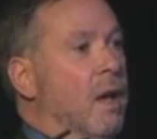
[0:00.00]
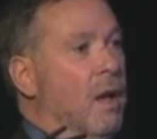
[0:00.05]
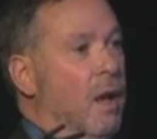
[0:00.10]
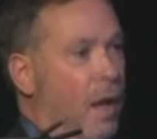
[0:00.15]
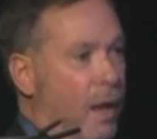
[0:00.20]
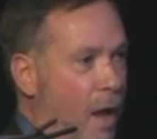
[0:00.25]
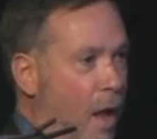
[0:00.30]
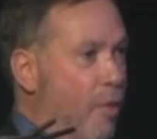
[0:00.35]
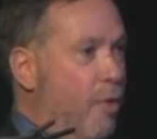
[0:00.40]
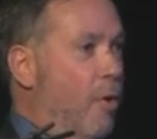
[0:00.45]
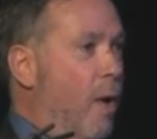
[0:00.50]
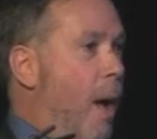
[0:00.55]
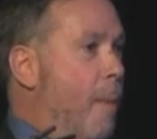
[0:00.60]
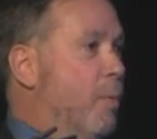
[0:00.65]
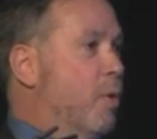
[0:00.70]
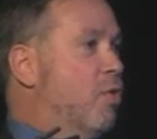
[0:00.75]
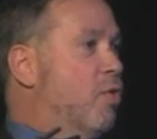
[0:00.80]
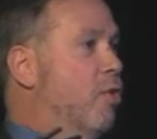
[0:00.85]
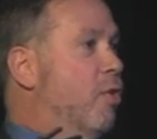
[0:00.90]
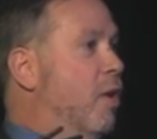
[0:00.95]
Another
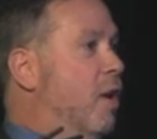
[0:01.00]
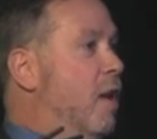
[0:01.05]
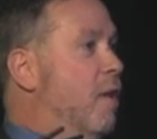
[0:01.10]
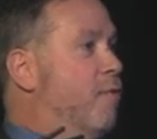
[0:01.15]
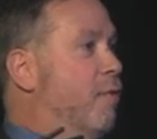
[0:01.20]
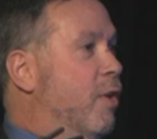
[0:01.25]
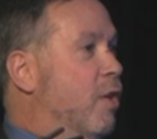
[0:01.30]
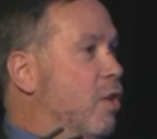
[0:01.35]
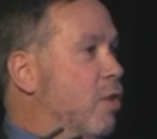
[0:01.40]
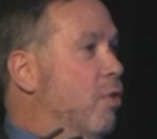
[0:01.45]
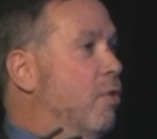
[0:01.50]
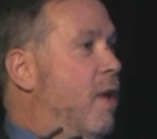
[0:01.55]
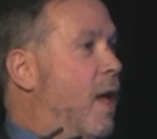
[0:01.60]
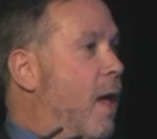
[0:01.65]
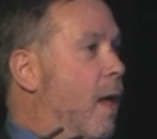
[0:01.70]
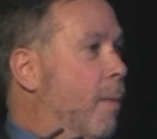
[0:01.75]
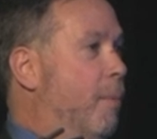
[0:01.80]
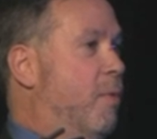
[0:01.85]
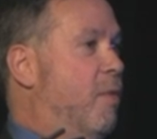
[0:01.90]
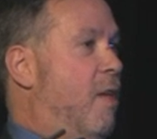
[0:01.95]
opportunity for you to
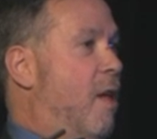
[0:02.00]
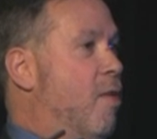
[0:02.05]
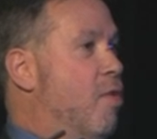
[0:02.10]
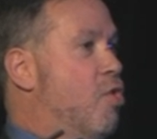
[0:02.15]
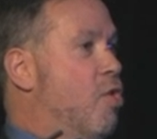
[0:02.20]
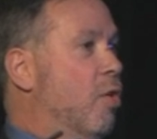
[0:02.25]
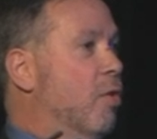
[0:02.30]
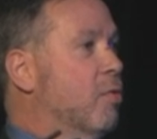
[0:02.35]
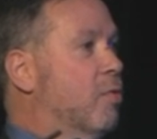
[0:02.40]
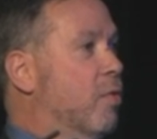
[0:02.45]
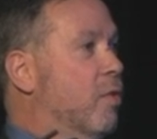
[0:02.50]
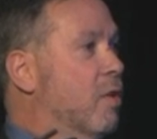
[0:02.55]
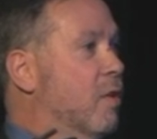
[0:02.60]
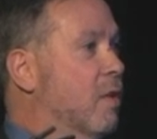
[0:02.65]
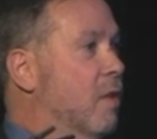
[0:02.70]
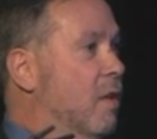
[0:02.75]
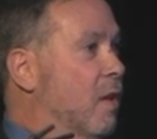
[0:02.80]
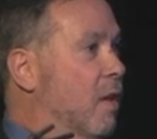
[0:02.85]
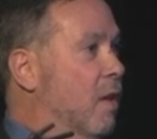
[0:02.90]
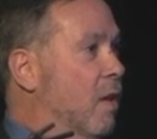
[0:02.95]
help send
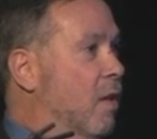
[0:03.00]
children